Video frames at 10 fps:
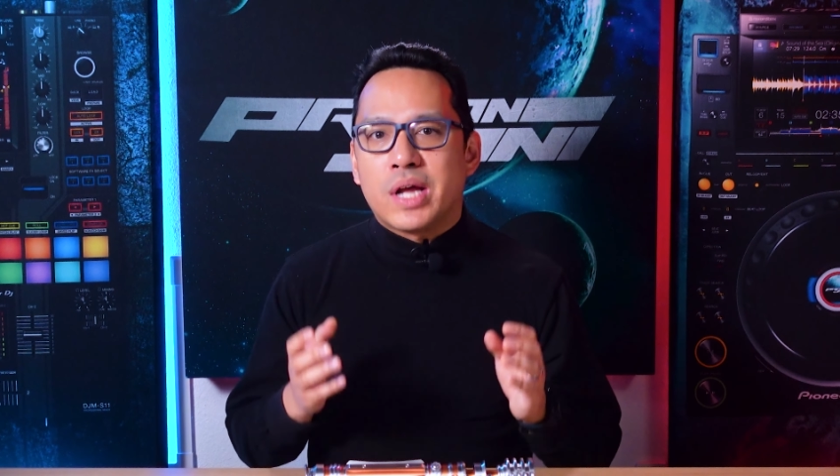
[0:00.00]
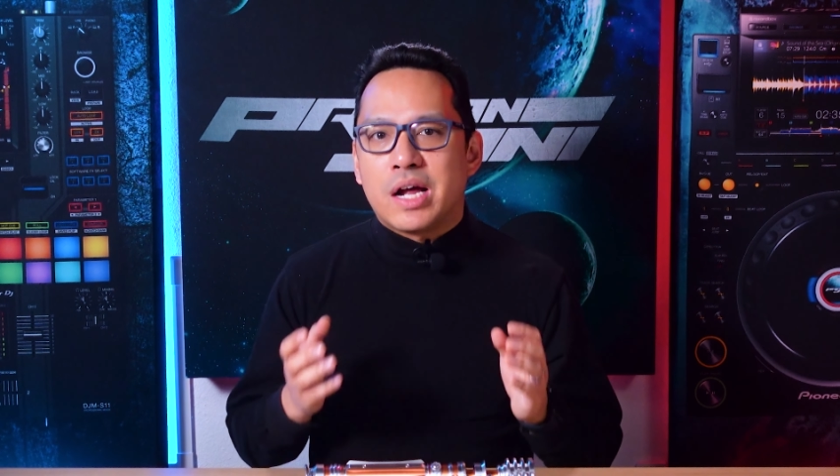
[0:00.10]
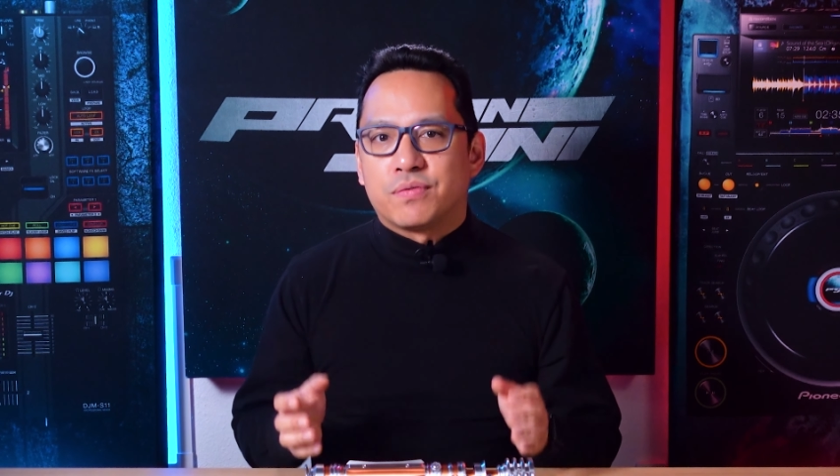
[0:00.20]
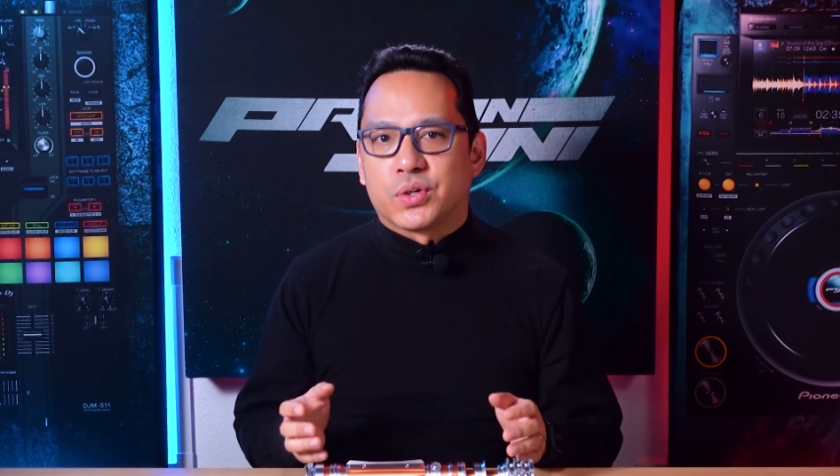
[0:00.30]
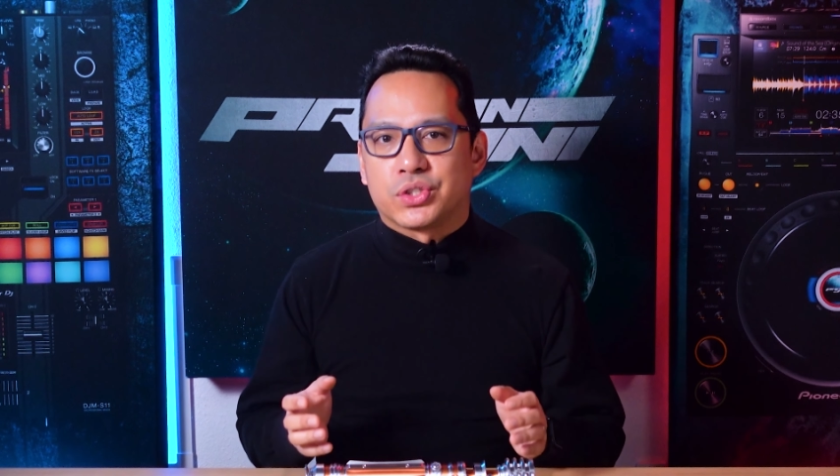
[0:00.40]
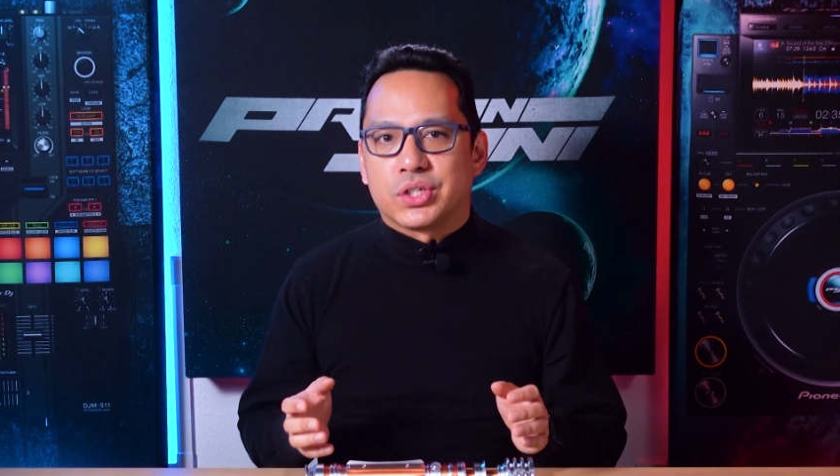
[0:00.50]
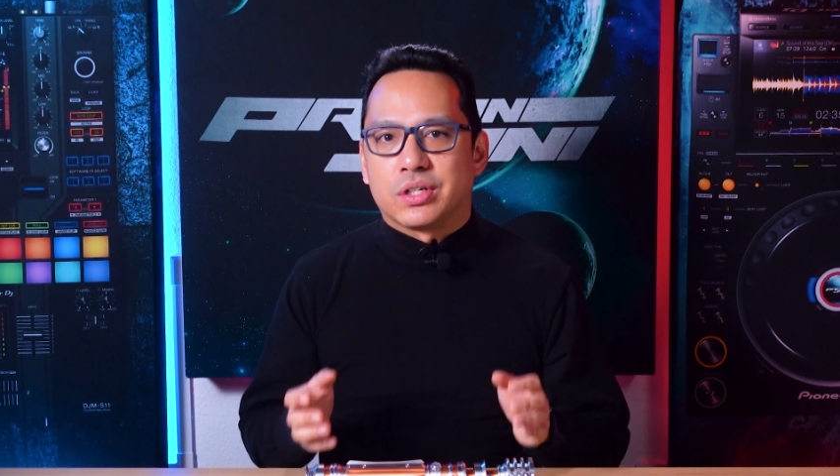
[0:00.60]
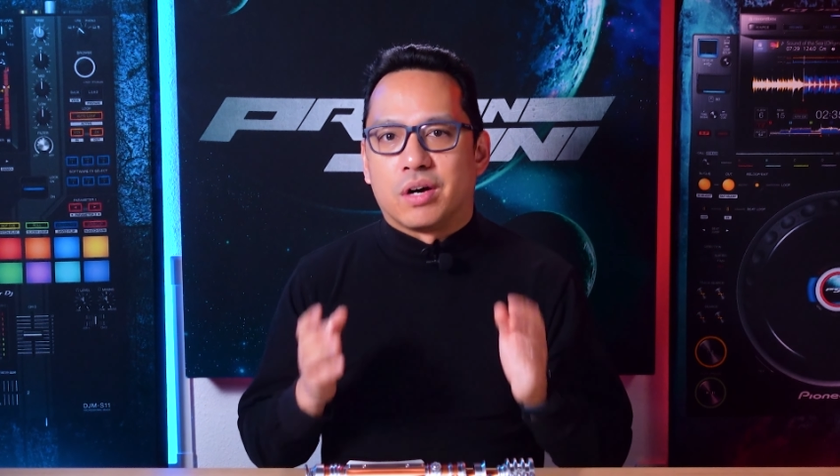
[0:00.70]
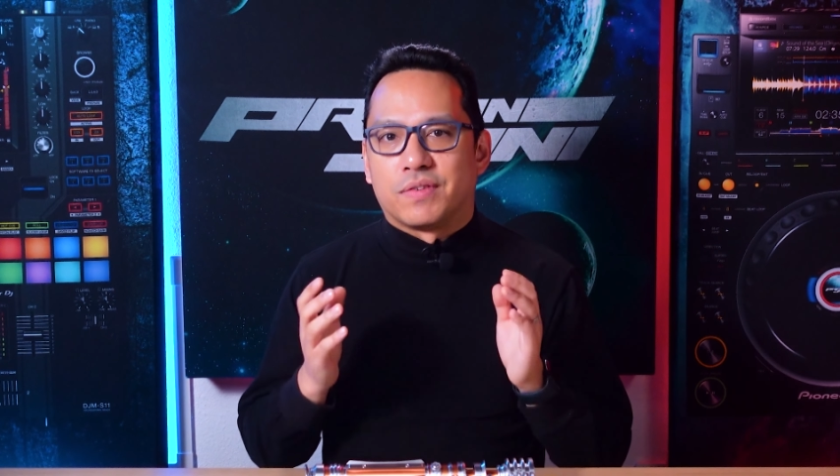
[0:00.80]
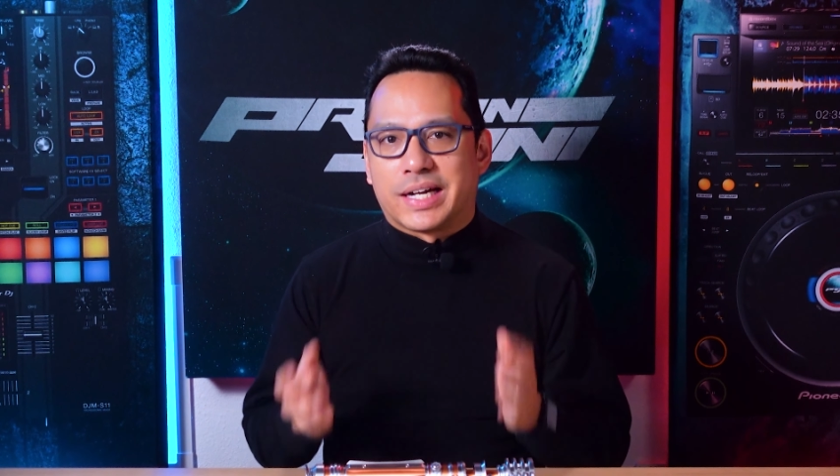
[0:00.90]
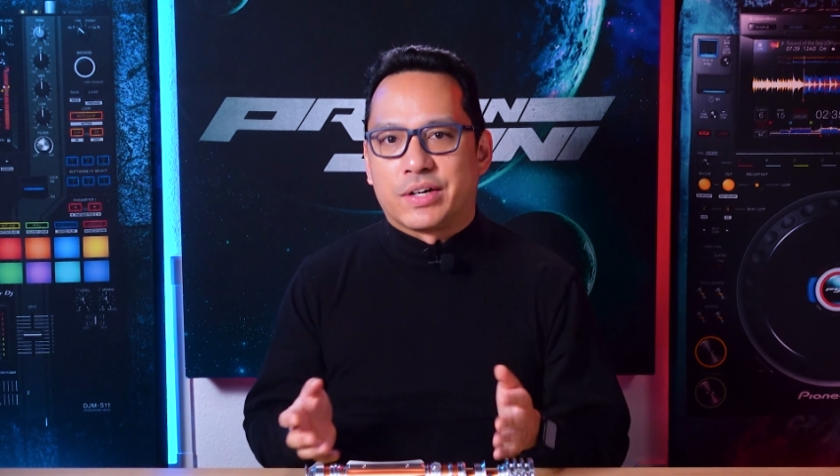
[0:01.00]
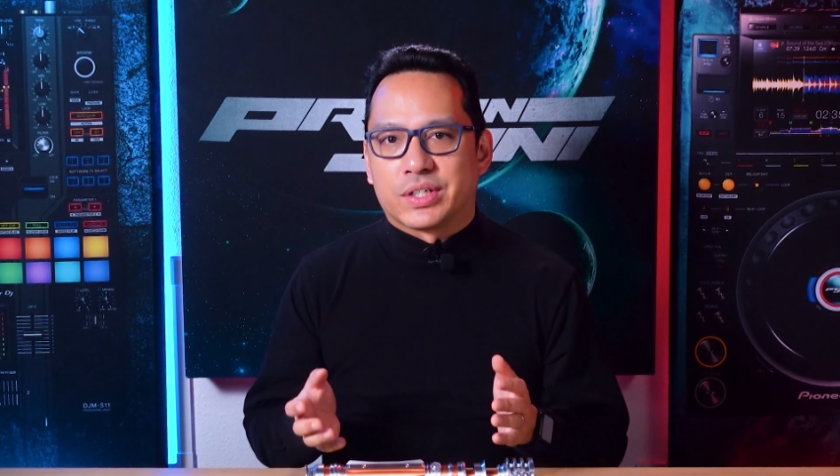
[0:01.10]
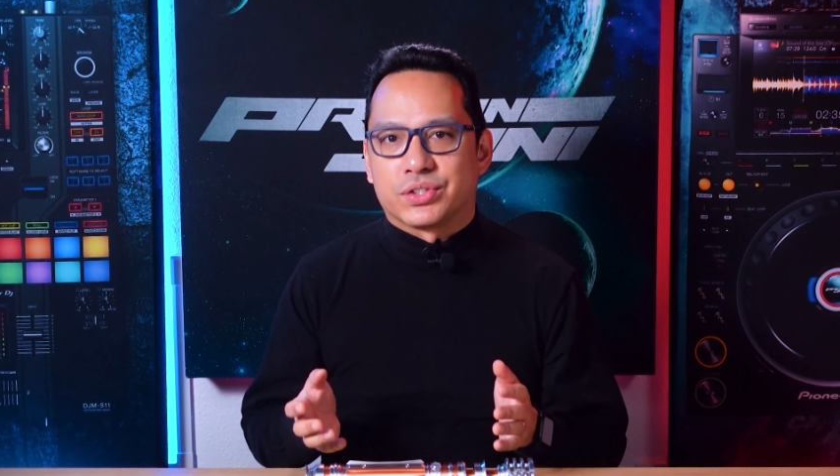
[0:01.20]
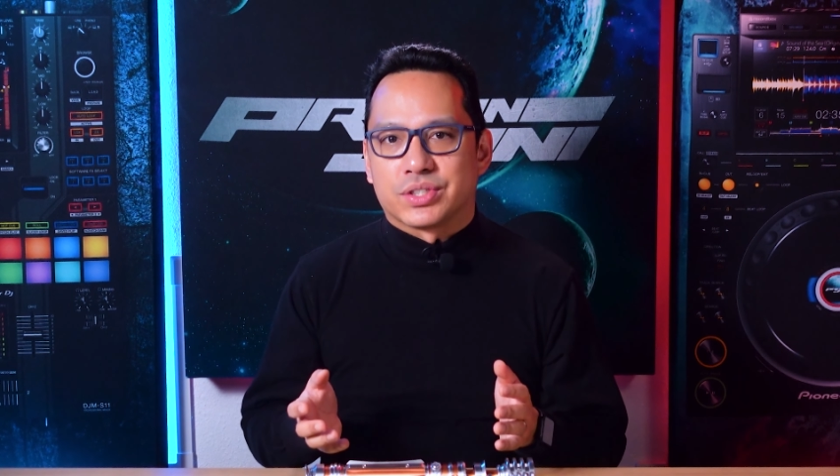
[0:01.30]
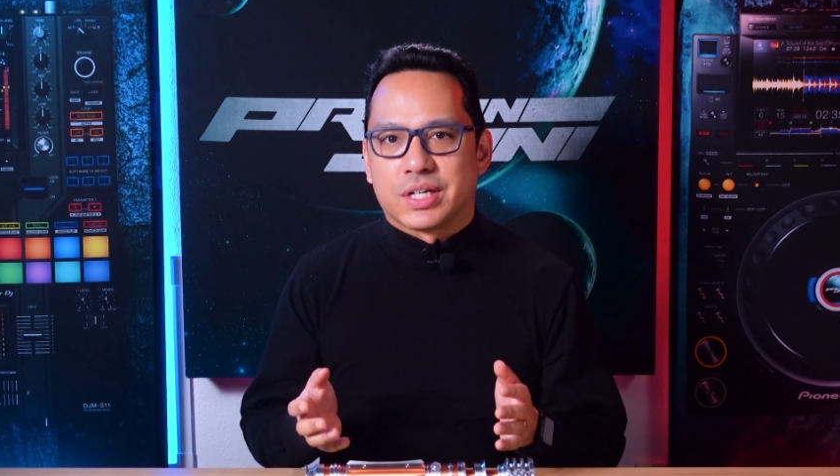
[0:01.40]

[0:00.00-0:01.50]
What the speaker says: down version of a character